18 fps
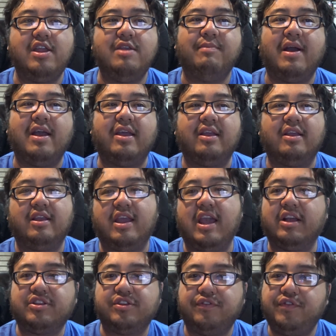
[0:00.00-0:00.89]
You might
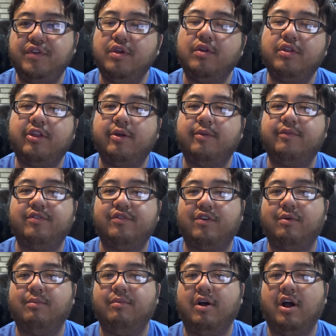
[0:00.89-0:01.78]
catch a few of them
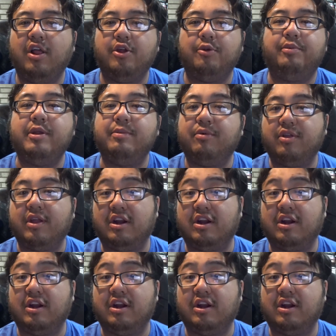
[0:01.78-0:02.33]
from other people that